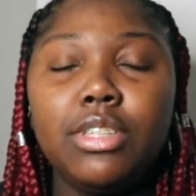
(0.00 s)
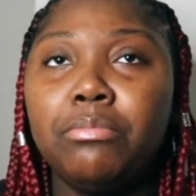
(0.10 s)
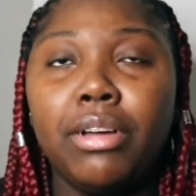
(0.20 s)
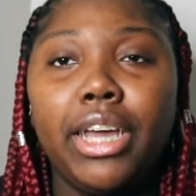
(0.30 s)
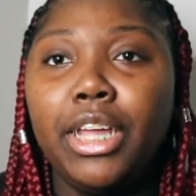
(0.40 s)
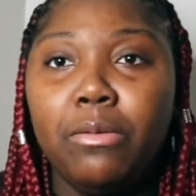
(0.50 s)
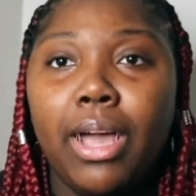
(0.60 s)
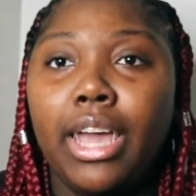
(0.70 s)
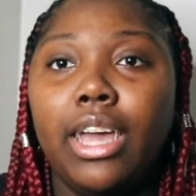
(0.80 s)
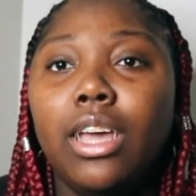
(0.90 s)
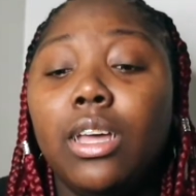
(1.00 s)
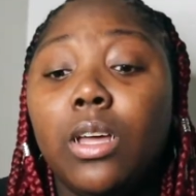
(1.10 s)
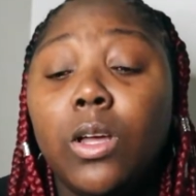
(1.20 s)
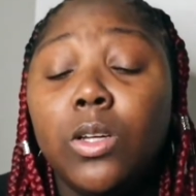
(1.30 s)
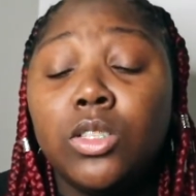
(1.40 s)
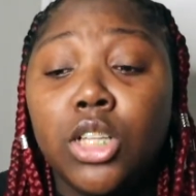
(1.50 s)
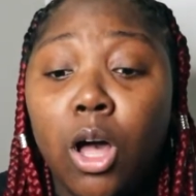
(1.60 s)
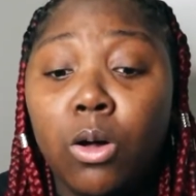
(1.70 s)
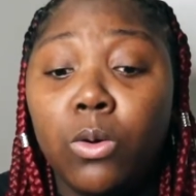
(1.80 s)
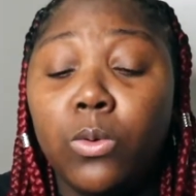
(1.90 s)
But anyway,
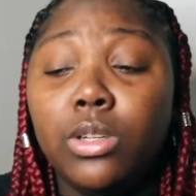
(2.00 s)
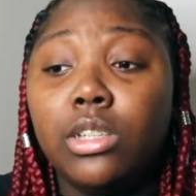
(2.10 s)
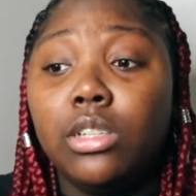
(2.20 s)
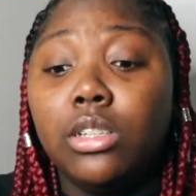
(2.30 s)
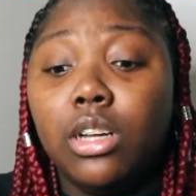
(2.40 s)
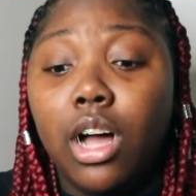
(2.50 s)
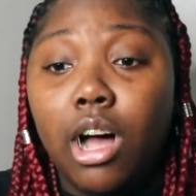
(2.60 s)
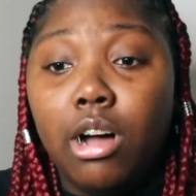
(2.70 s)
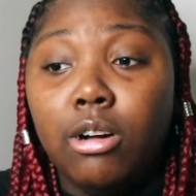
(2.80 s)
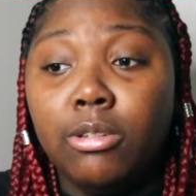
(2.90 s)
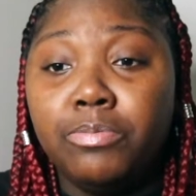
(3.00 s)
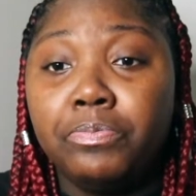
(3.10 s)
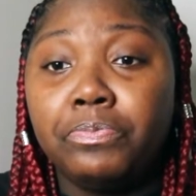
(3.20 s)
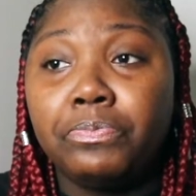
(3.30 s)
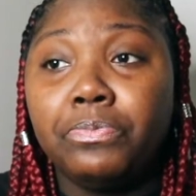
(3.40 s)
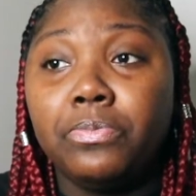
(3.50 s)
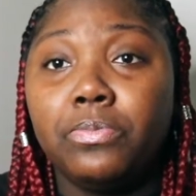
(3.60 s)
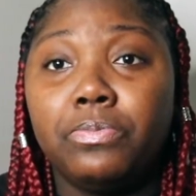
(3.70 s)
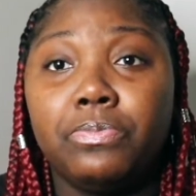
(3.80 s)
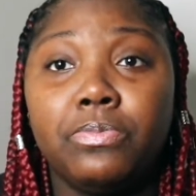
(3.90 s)
so
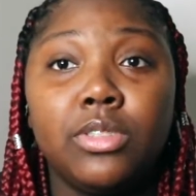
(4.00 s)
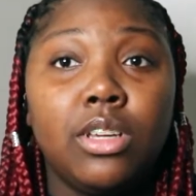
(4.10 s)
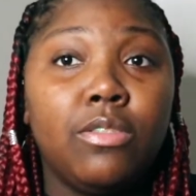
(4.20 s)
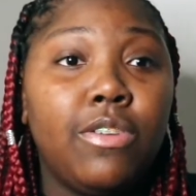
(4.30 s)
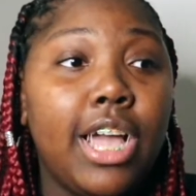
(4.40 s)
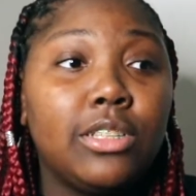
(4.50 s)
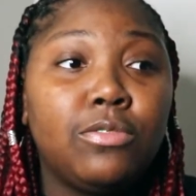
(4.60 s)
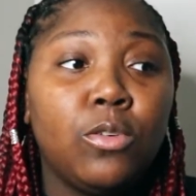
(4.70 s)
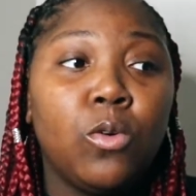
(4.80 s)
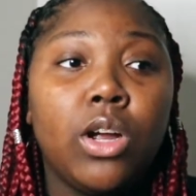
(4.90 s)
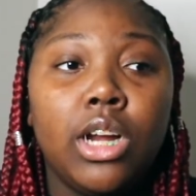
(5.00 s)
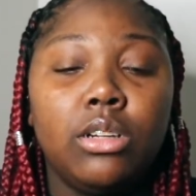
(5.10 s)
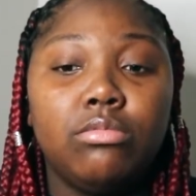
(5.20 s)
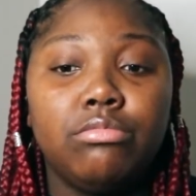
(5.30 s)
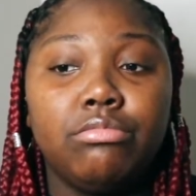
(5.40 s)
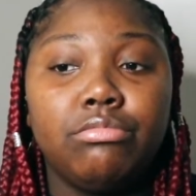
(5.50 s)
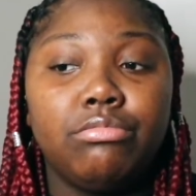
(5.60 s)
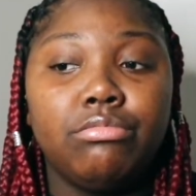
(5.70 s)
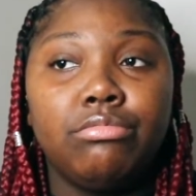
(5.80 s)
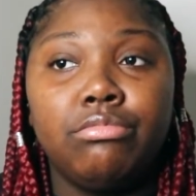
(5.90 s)
fast forward,
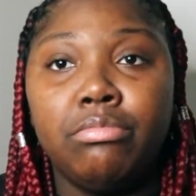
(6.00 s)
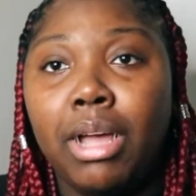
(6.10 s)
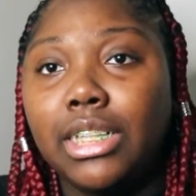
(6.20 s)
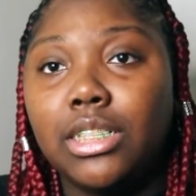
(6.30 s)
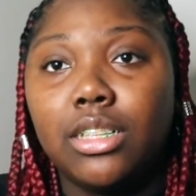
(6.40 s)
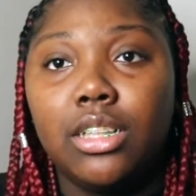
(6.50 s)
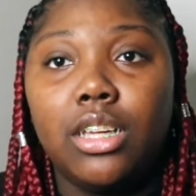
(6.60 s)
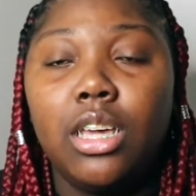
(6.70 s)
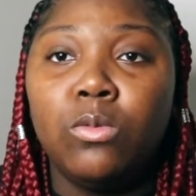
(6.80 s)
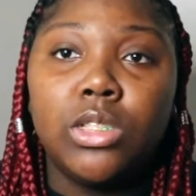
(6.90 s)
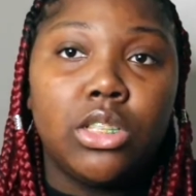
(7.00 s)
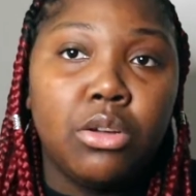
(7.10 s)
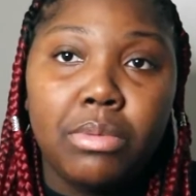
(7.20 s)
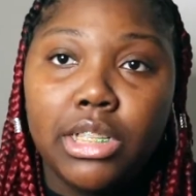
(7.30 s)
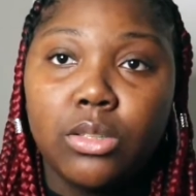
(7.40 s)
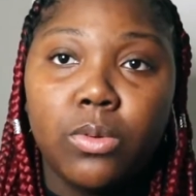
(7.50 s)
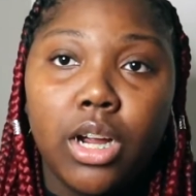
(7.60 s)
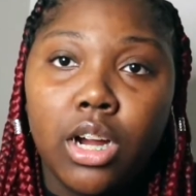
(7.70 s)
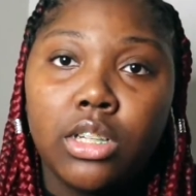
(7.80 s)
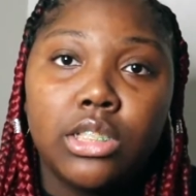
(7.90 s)
basically he was still messing with
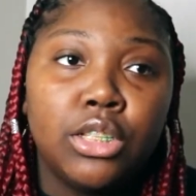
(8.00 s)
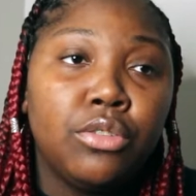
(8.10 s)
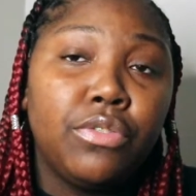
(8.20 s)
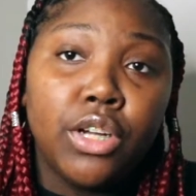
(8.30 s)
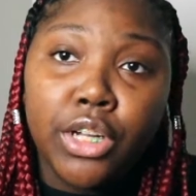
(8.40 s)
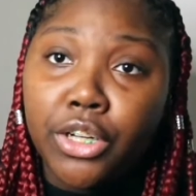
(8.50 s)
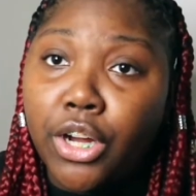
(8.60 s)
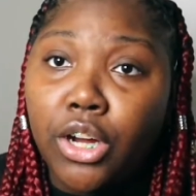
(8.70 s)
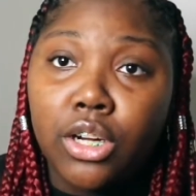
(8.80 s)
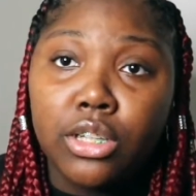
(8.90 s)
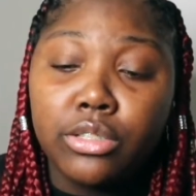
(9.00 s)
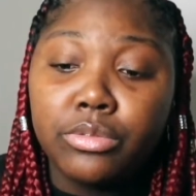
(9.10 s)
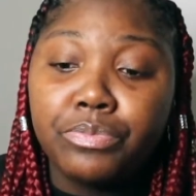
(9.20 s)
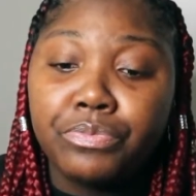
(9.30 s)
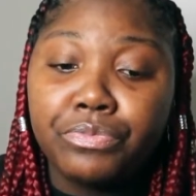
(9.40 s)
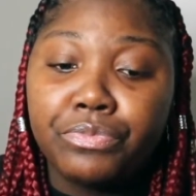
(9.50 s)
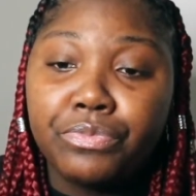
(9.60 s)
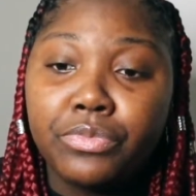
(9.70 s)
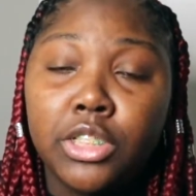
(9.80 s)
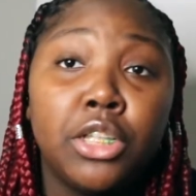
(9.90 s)
her, still fucking her,
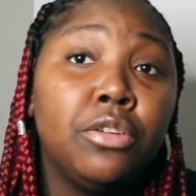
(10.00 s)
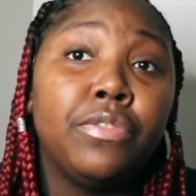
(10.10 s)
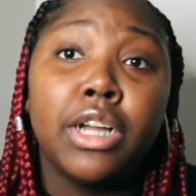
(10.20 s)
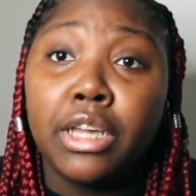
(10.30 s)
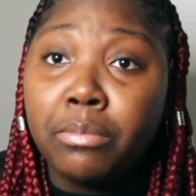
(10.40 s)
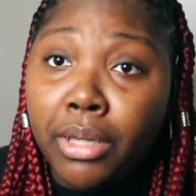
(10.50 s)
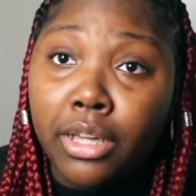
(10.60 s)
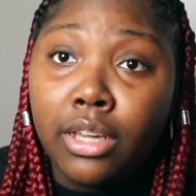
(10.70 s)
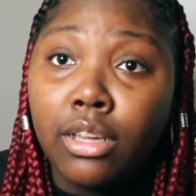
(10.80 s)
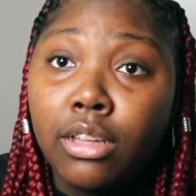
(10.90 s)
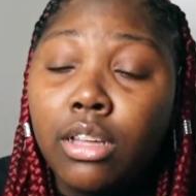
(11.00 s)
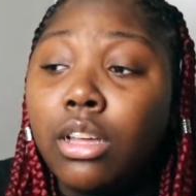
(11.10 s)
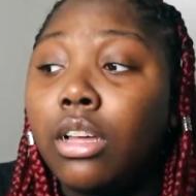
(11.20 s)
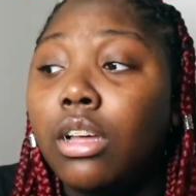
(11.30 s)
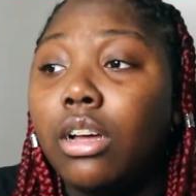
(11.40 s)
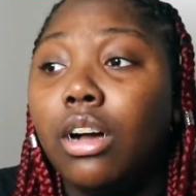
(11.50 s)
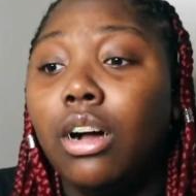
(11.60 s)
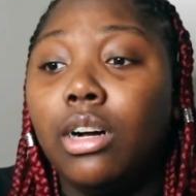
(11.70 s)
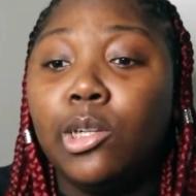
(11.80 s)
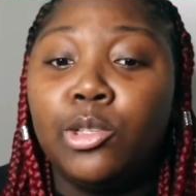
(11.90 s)
still fucking me.
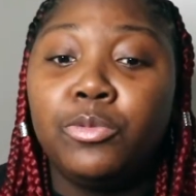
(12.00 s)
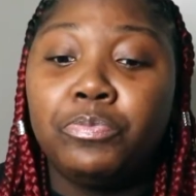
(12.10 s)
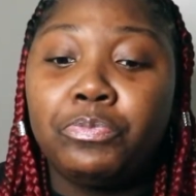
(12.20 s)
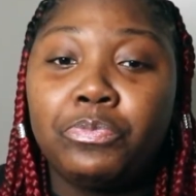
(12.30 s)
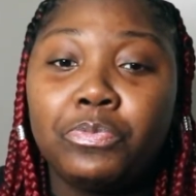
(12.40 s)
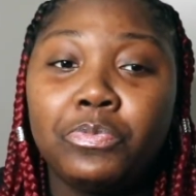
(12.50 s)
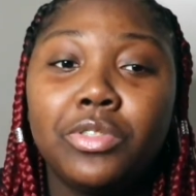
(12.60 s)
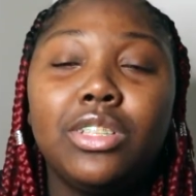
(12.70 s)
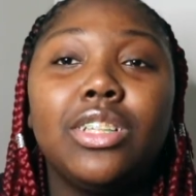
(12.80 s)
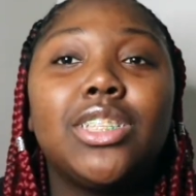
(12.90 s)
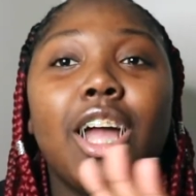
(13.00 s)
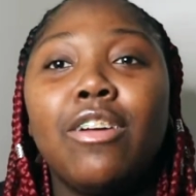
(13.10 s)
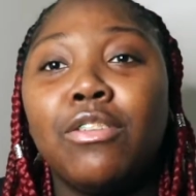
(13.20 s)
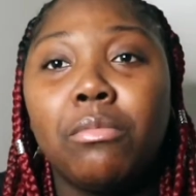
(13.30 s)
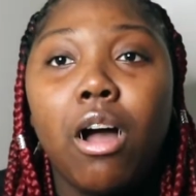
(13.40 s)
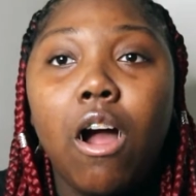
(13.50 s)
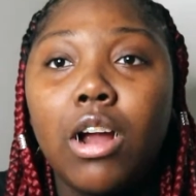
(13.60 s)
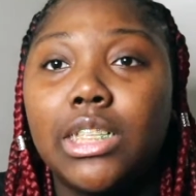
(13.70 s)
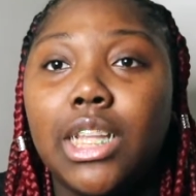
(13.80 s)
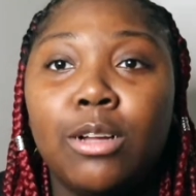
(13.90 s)
Sorry for my
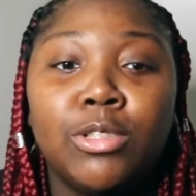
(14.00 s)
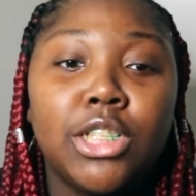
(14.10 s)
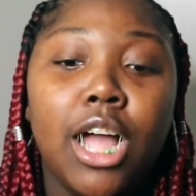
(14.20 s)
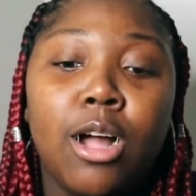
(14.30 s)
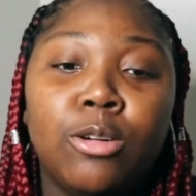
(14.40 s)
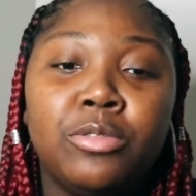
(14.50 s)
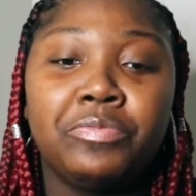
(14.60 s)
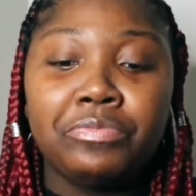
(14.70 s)
harsh language, y'all.